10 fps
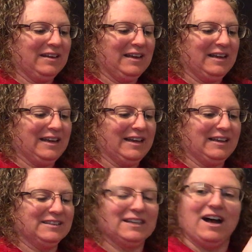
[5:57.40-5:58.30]
it
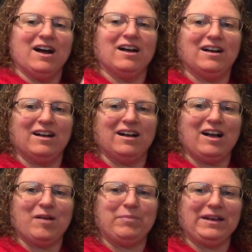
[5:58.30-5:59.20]
is
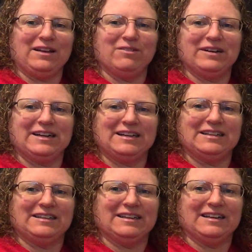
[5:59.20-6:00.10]
a
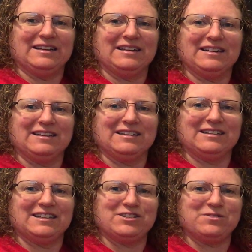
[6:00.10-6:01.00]
penguin.
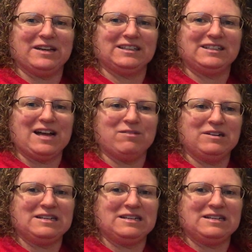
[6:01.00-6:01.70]
Did you guess that